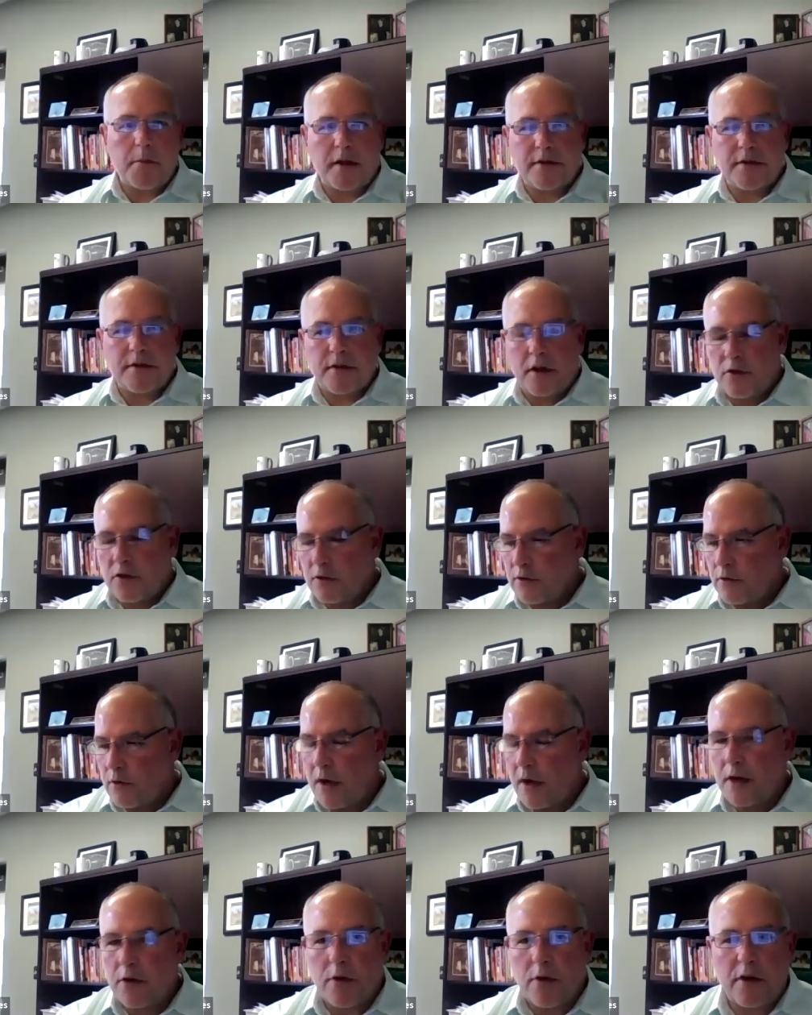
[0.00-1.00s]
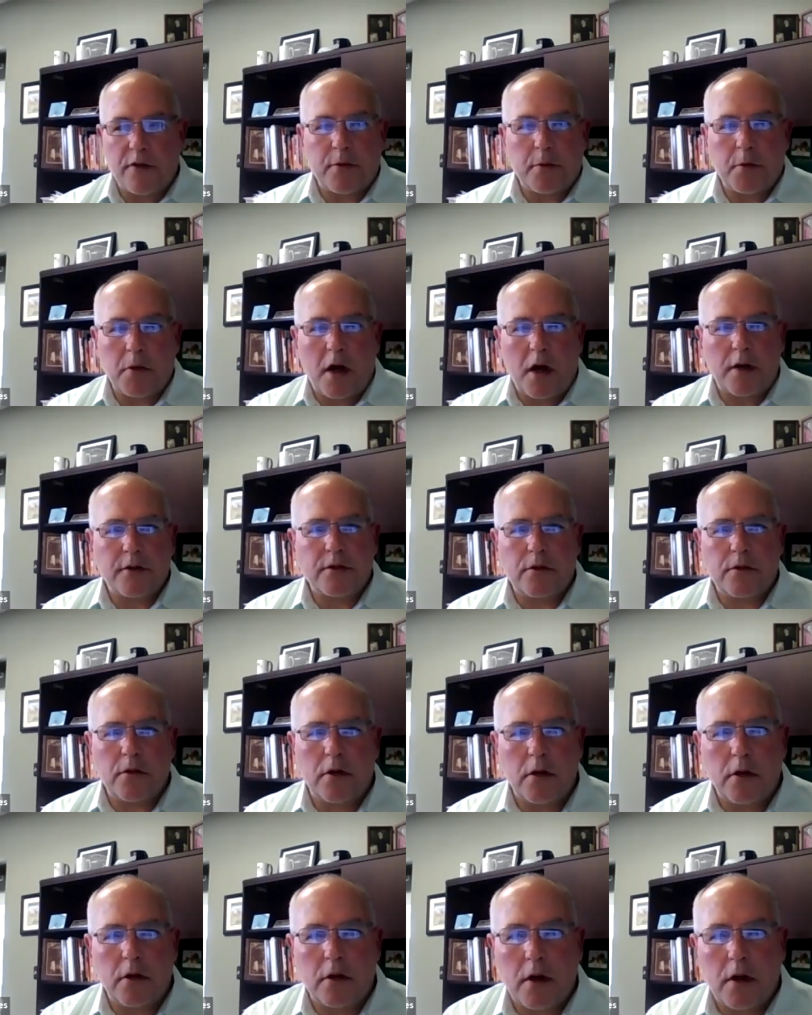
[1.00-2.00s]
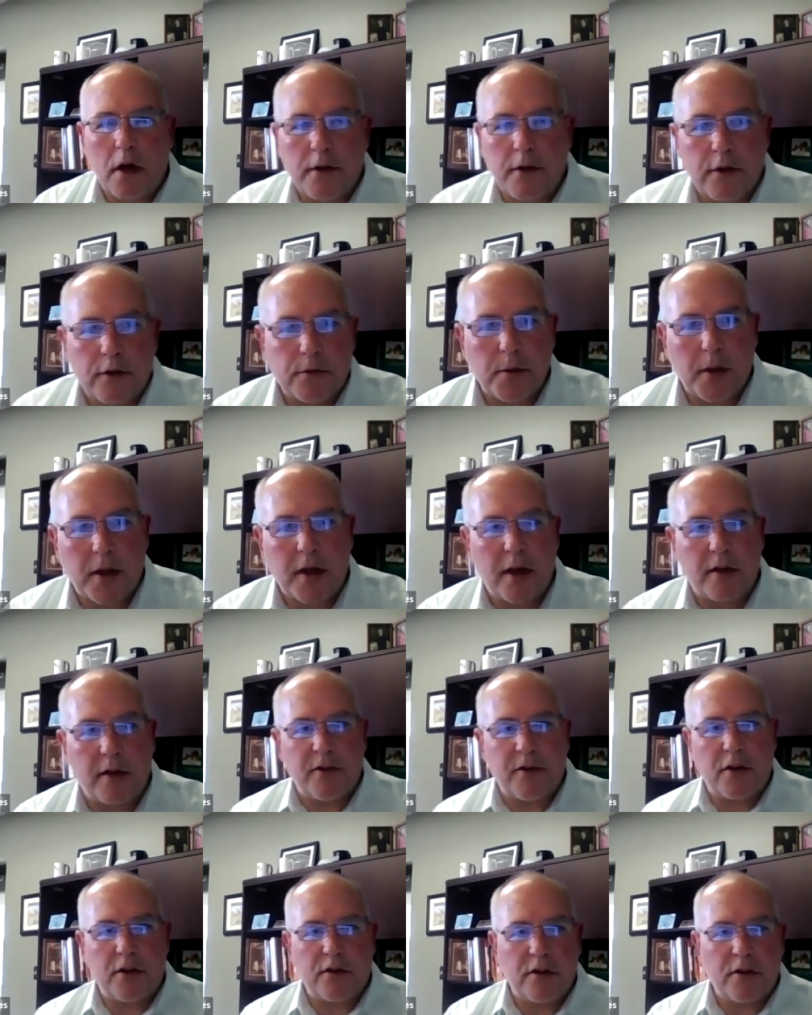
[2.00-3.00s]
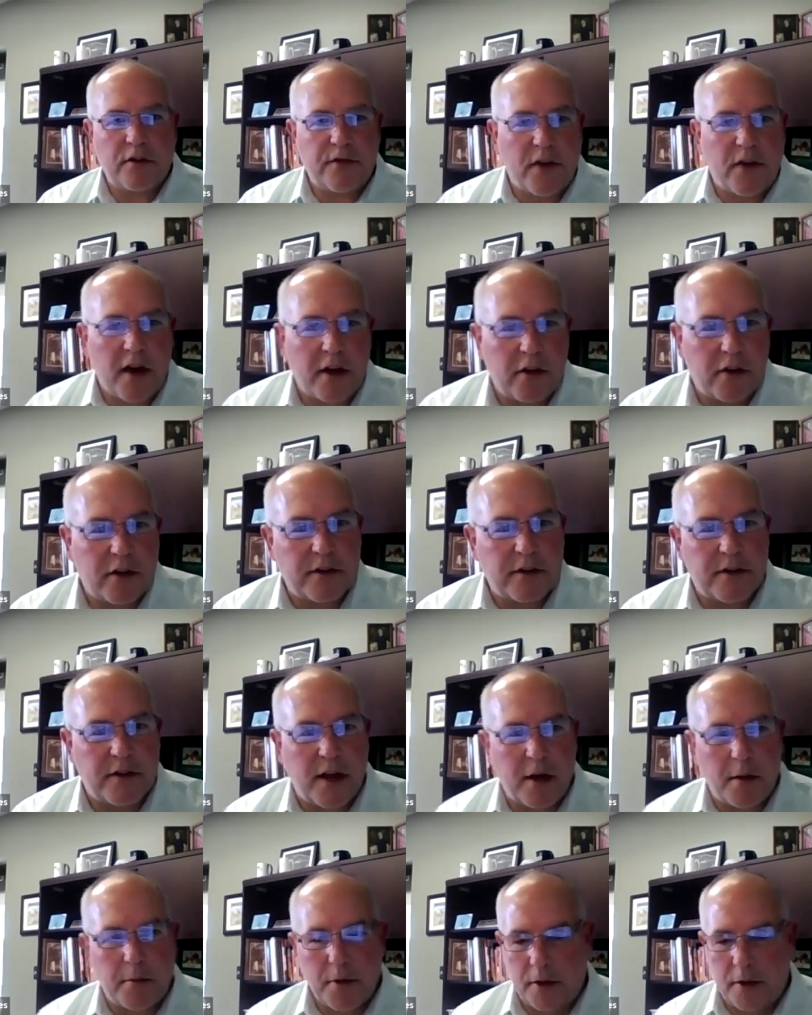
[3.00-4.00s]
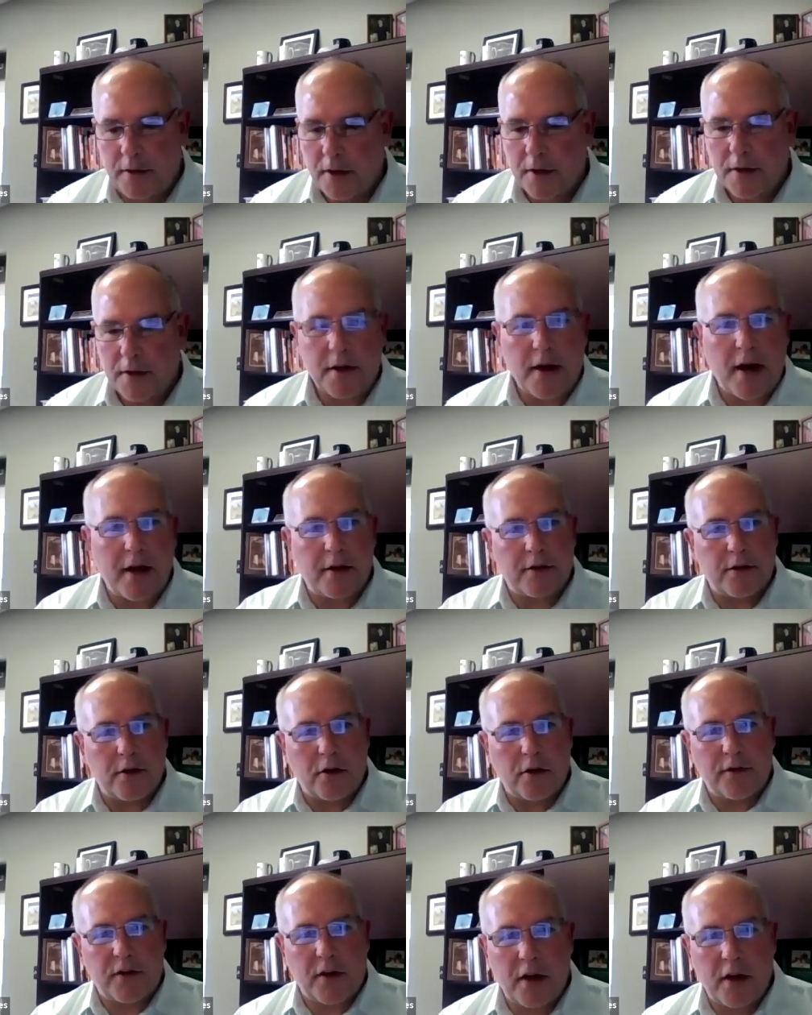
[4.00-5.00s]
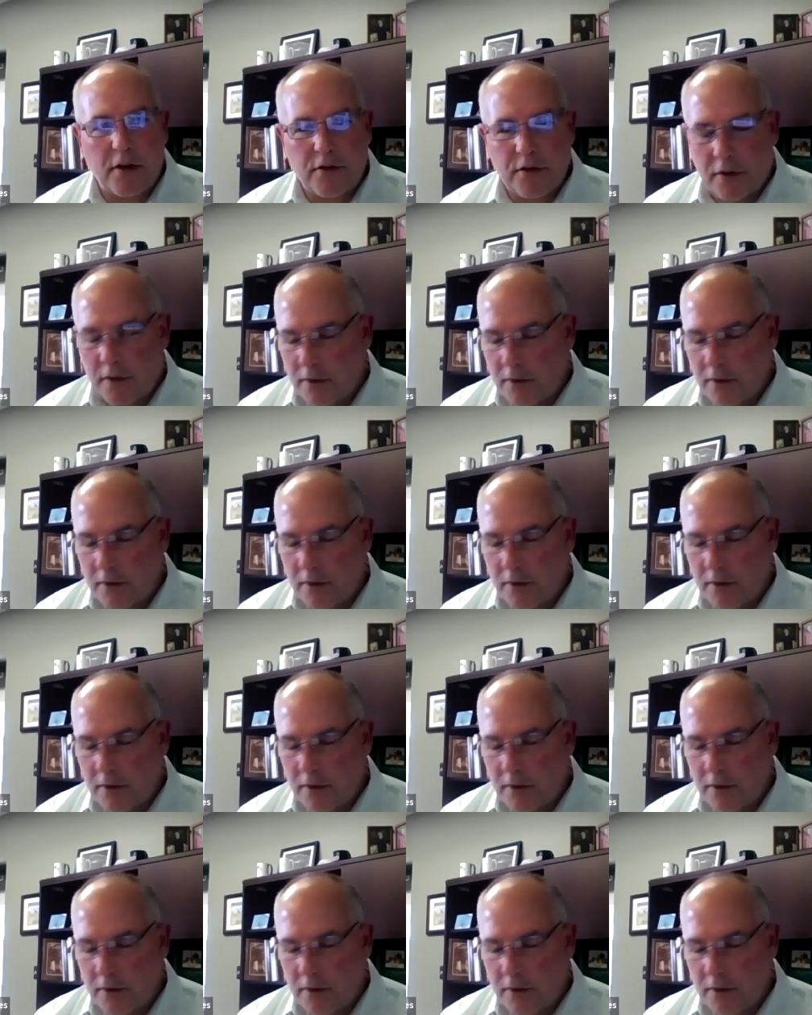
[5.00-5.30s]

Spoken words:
son just graduated from law school this weekend, finished his final exam and got his notification.